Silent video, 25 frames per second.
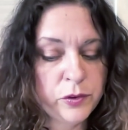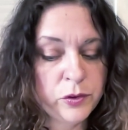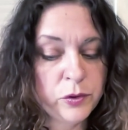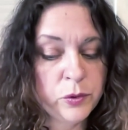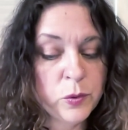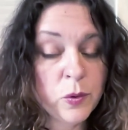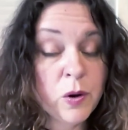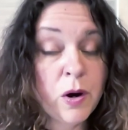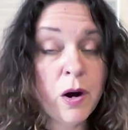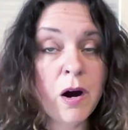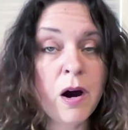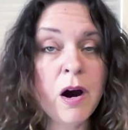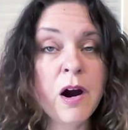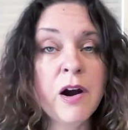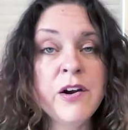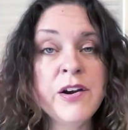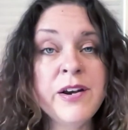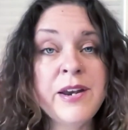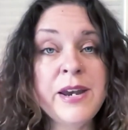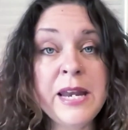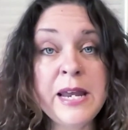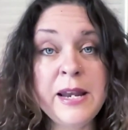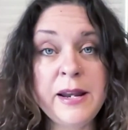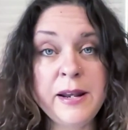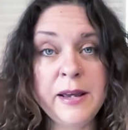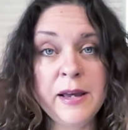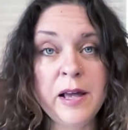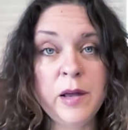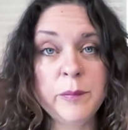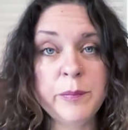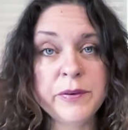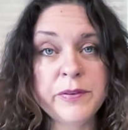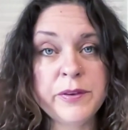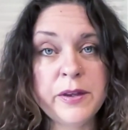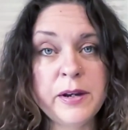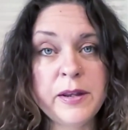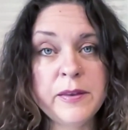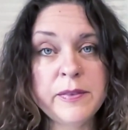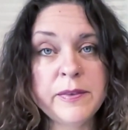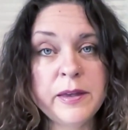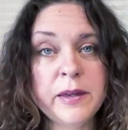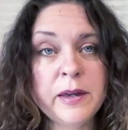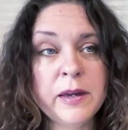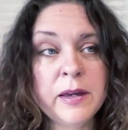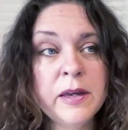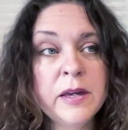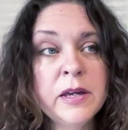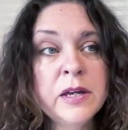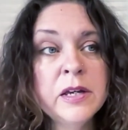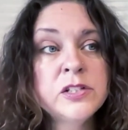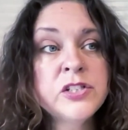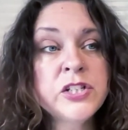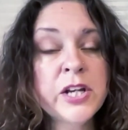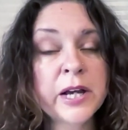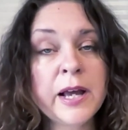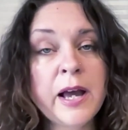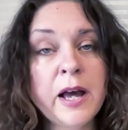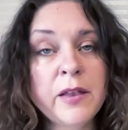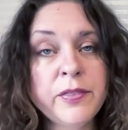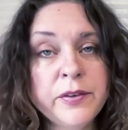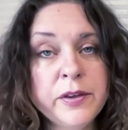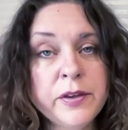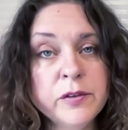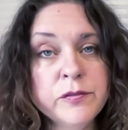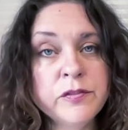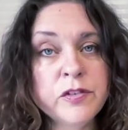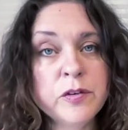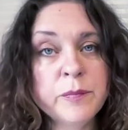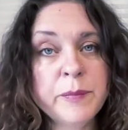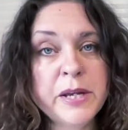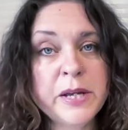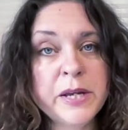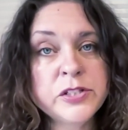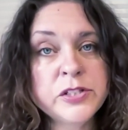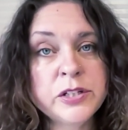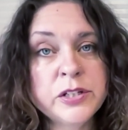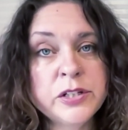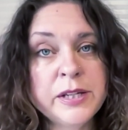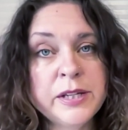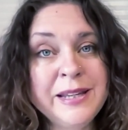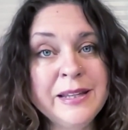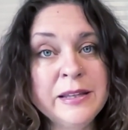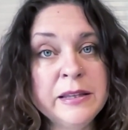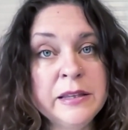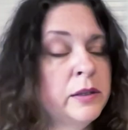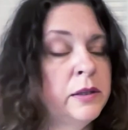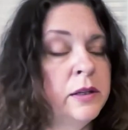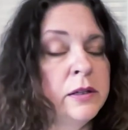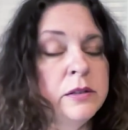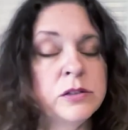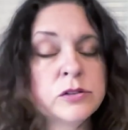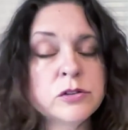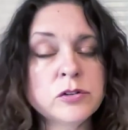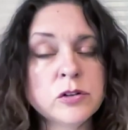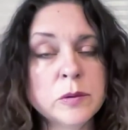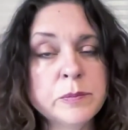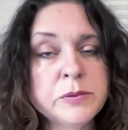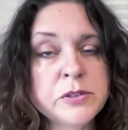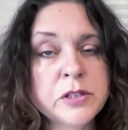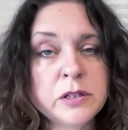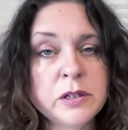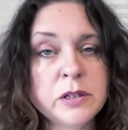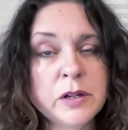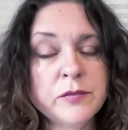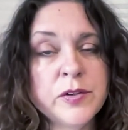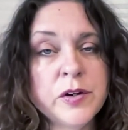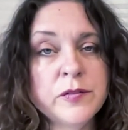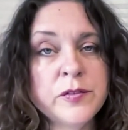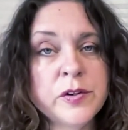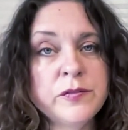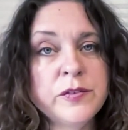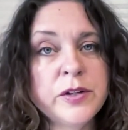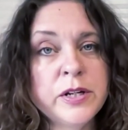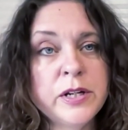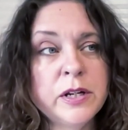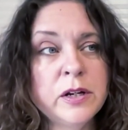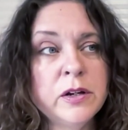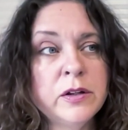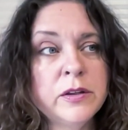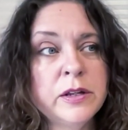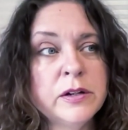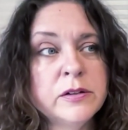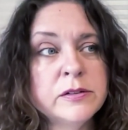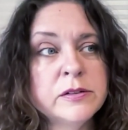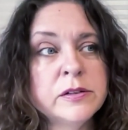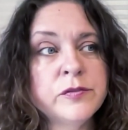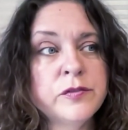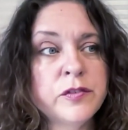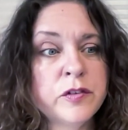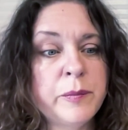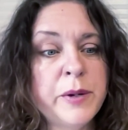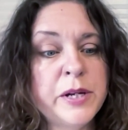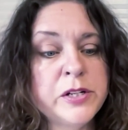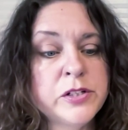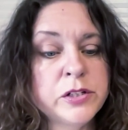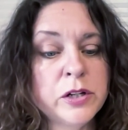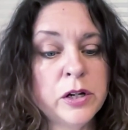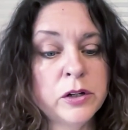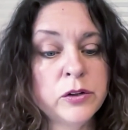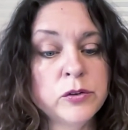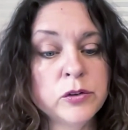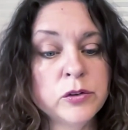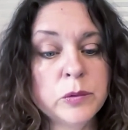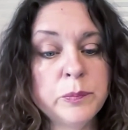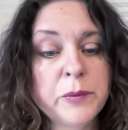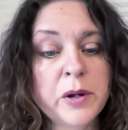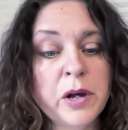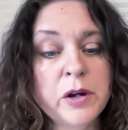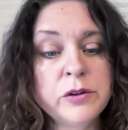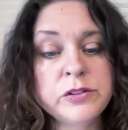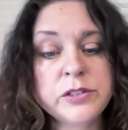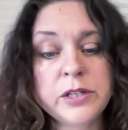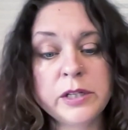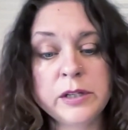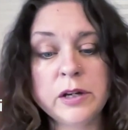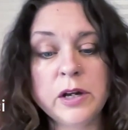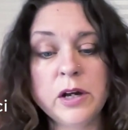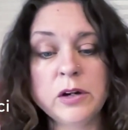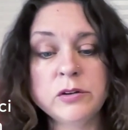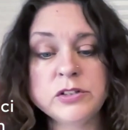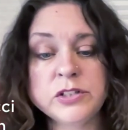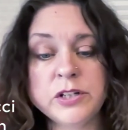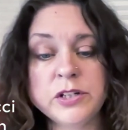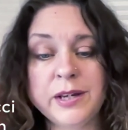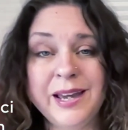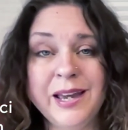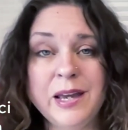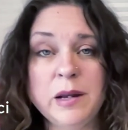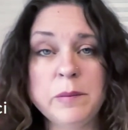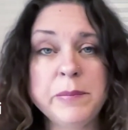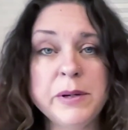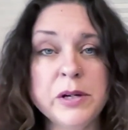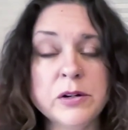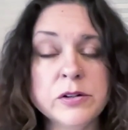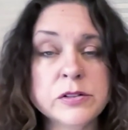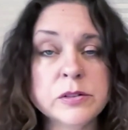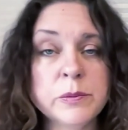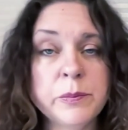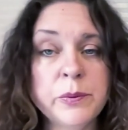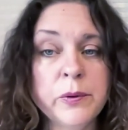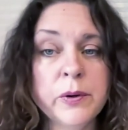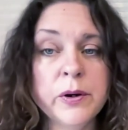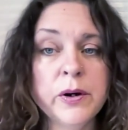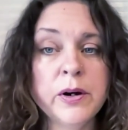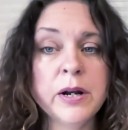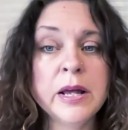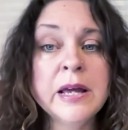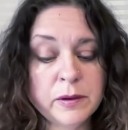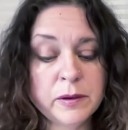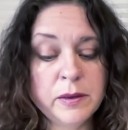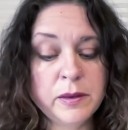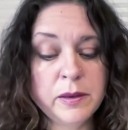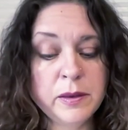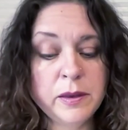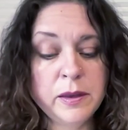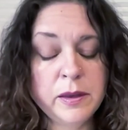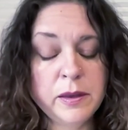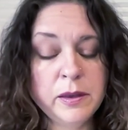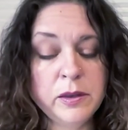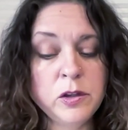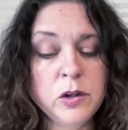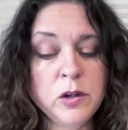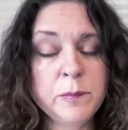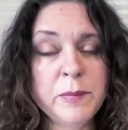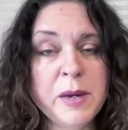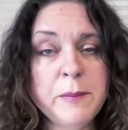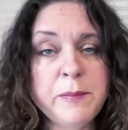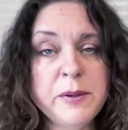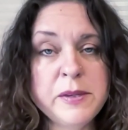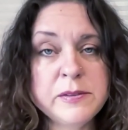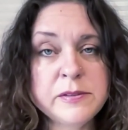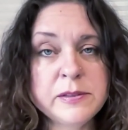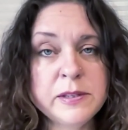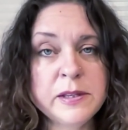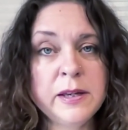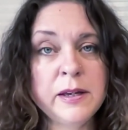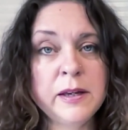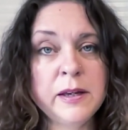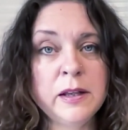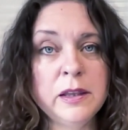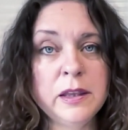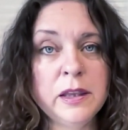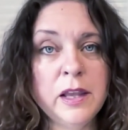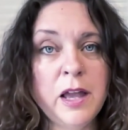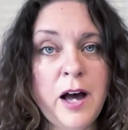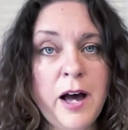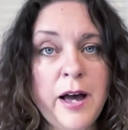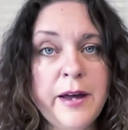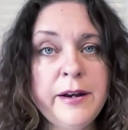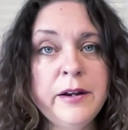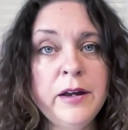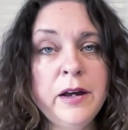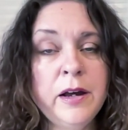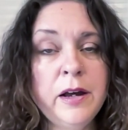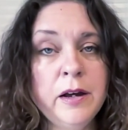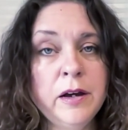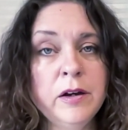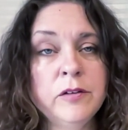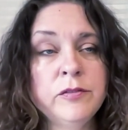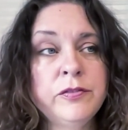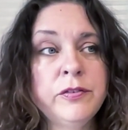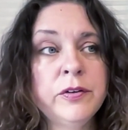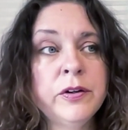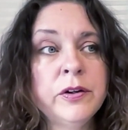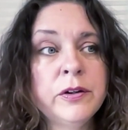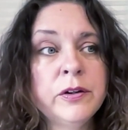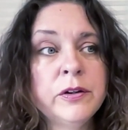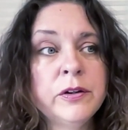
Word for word: you are needing help with anything, check out the information in the description of every video. There's information on group coaching, coaching, and peer support. You may be seeing a lot of